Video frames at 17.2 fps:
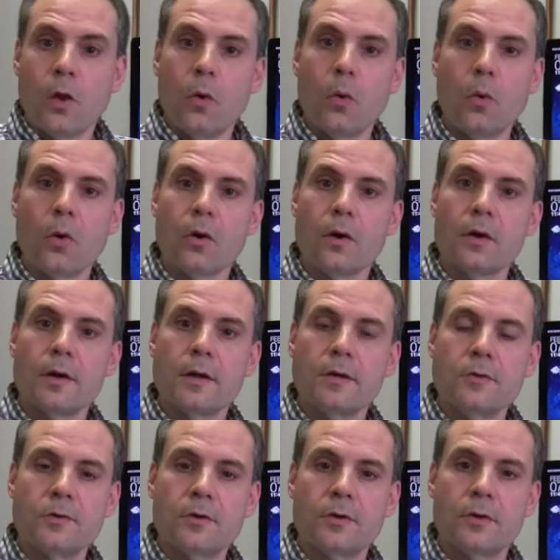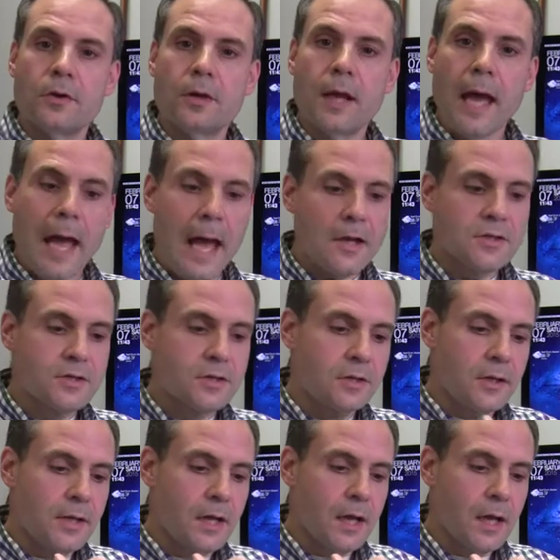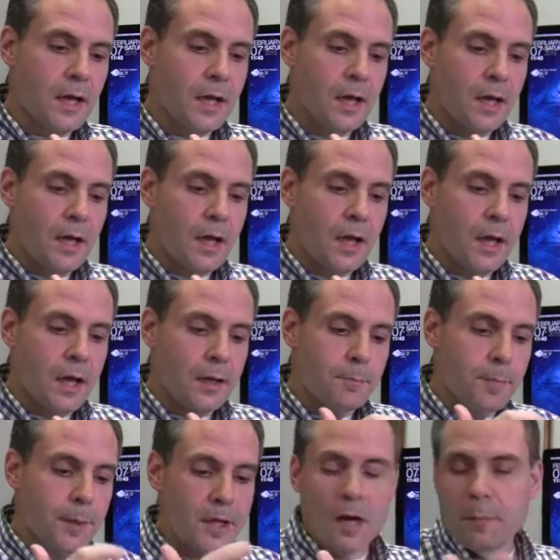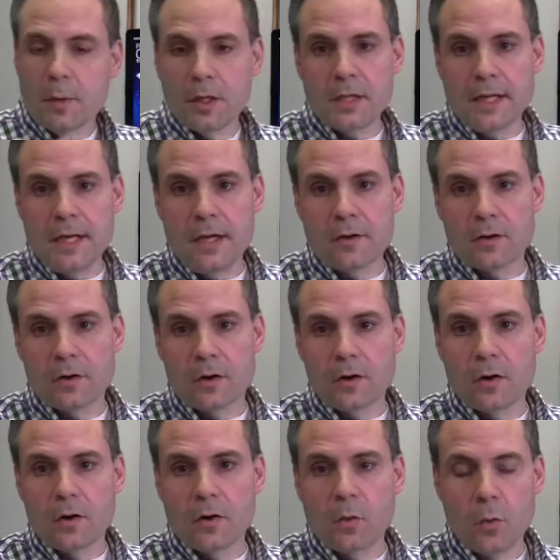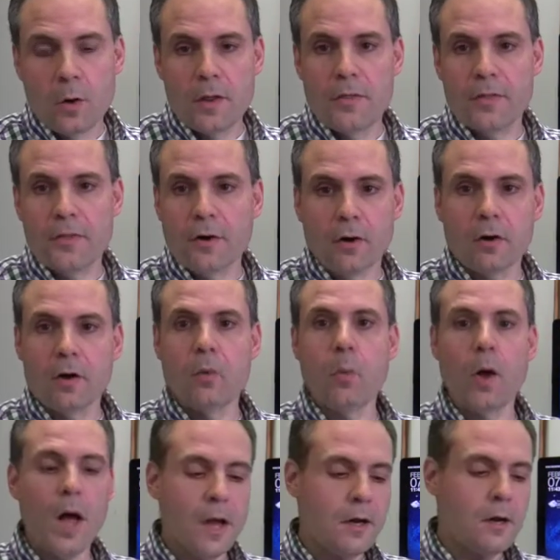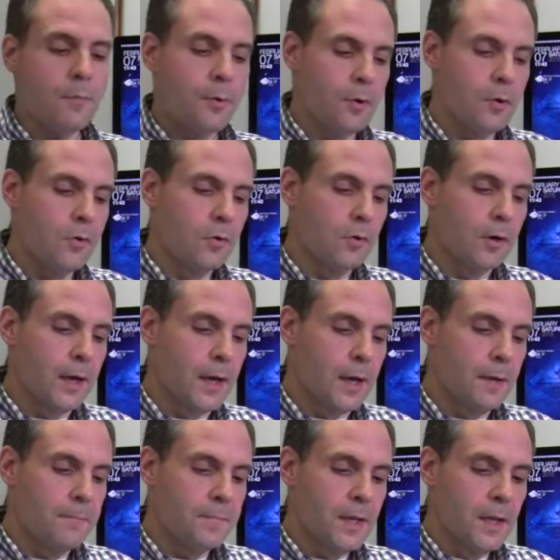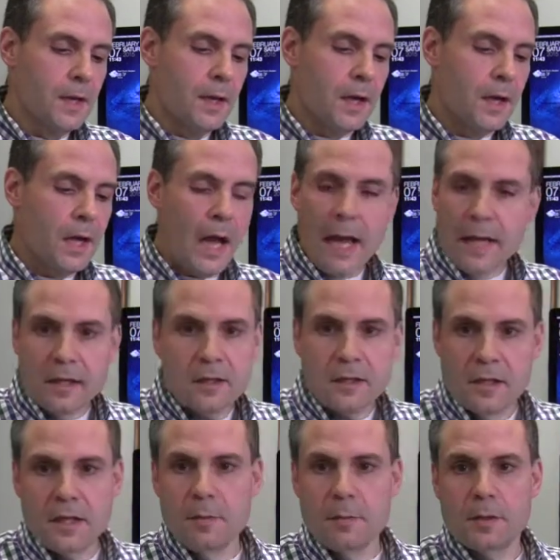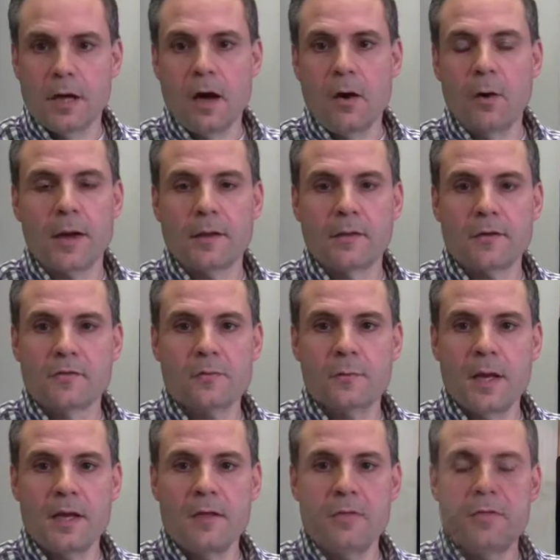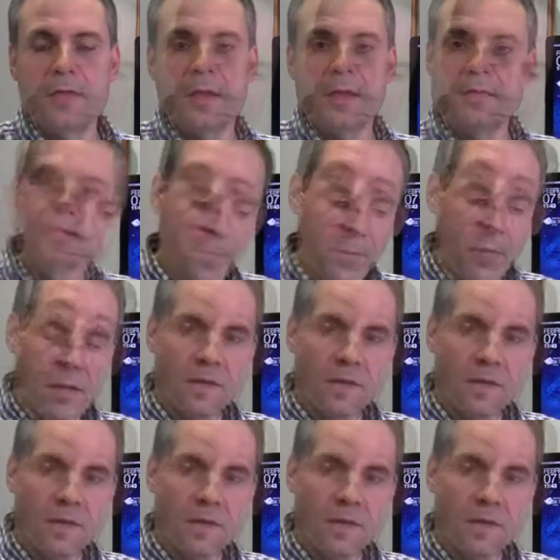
Or you could actually become a leader with our Awana program. I could keep going. There's many things.